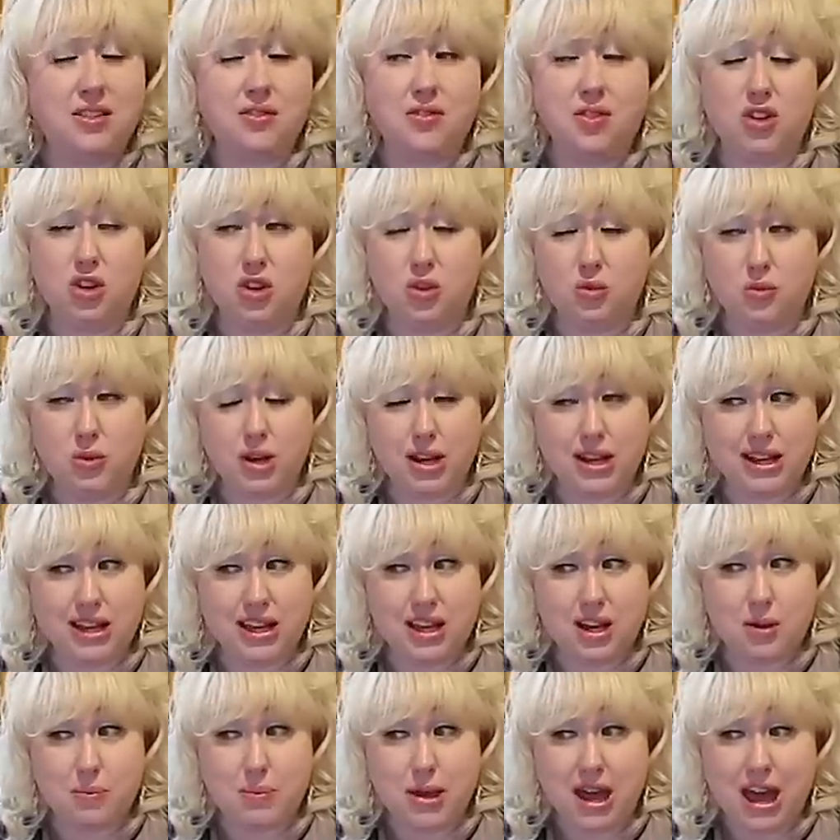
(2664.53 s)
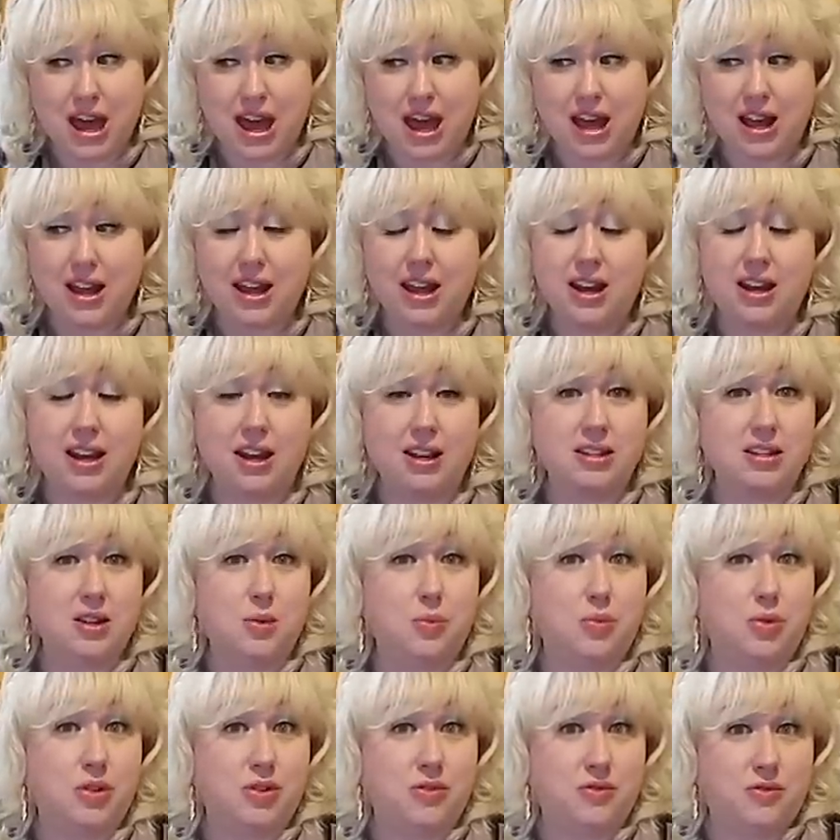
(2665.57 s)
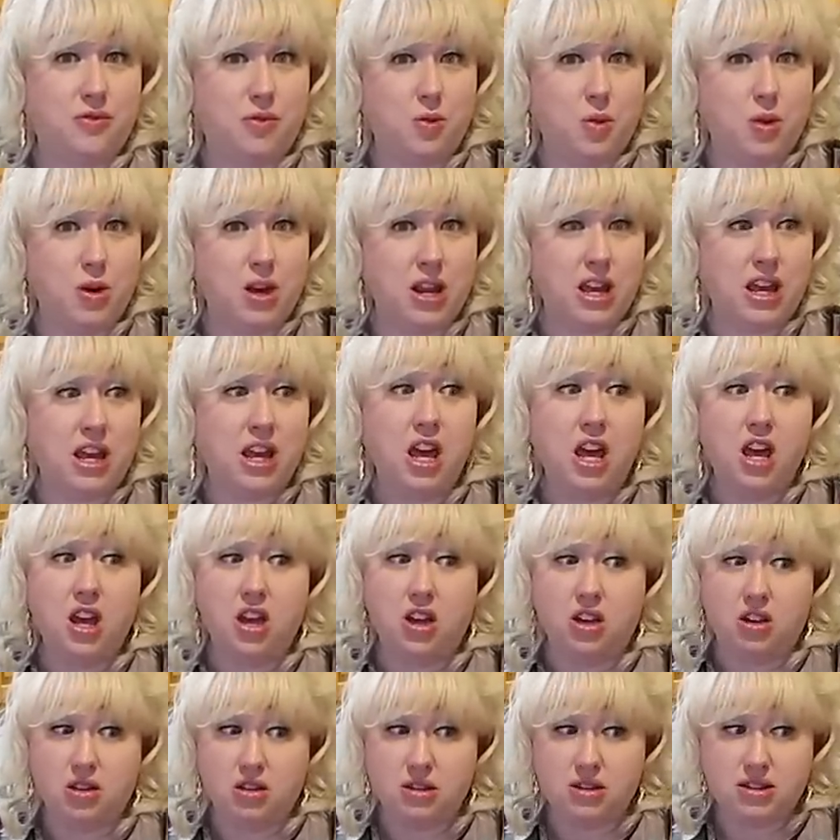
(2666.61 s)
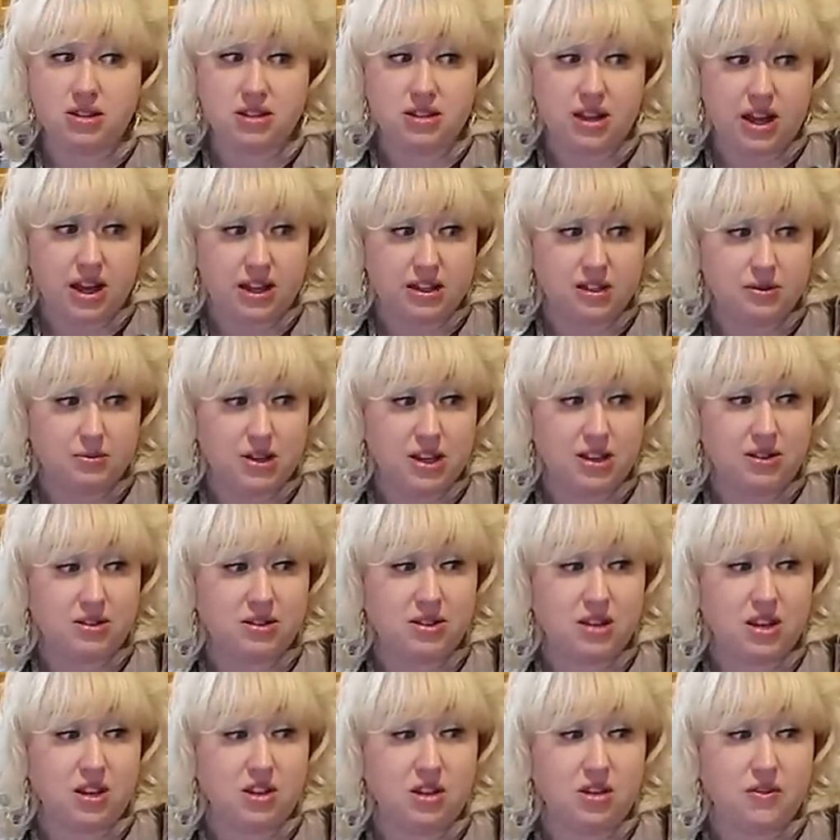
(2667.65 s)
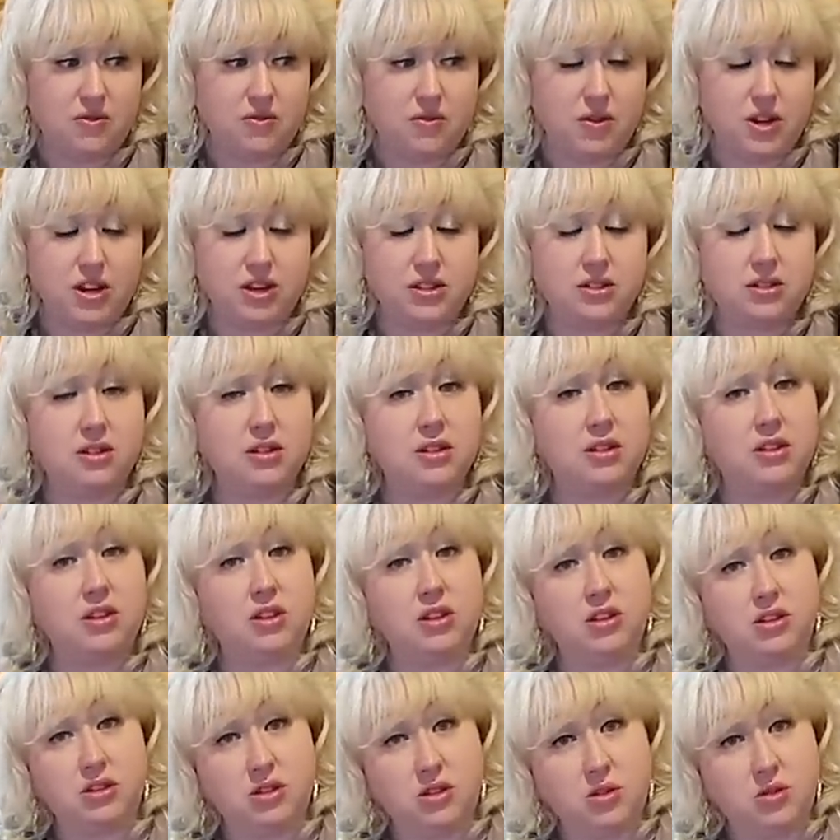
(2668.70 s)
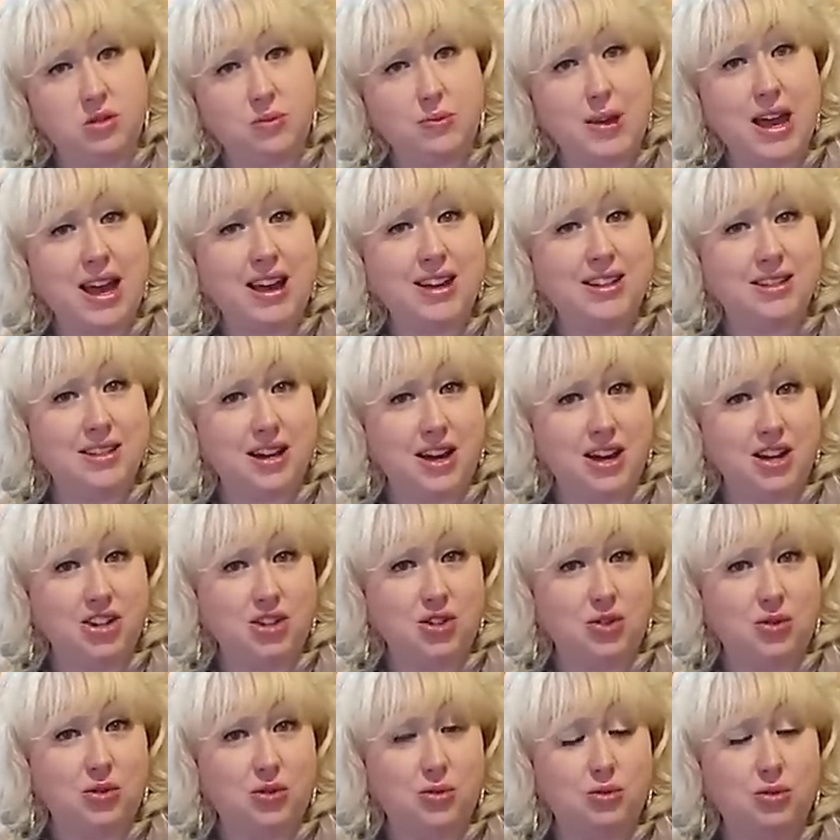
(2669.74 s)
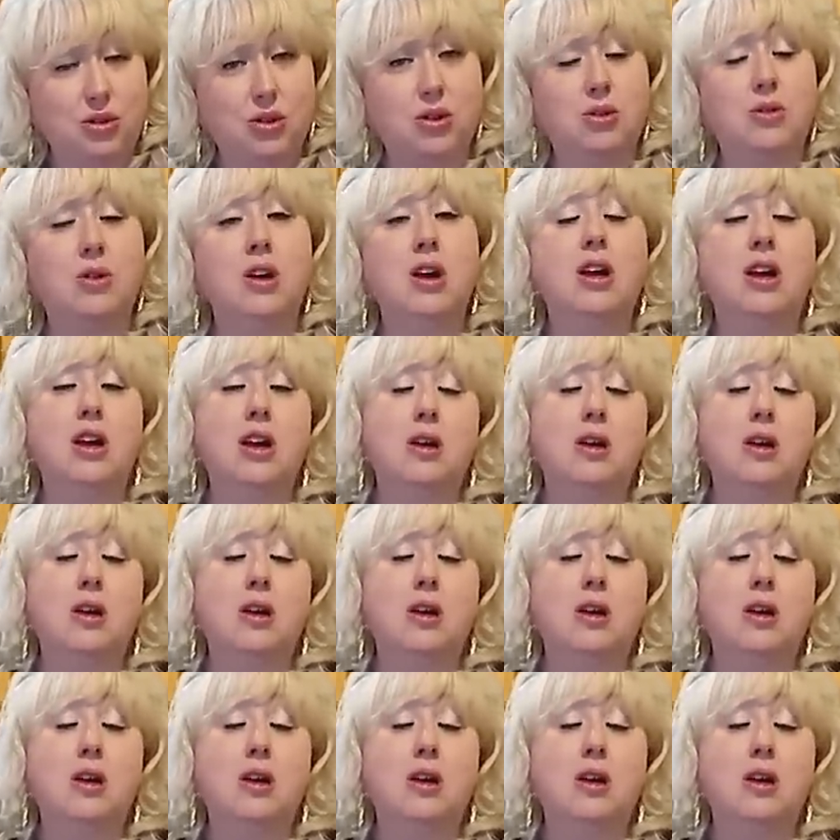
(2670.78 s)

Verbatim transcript: If you want to get a pack and end up with forty good sized meals in your freezer, those packs guide you through.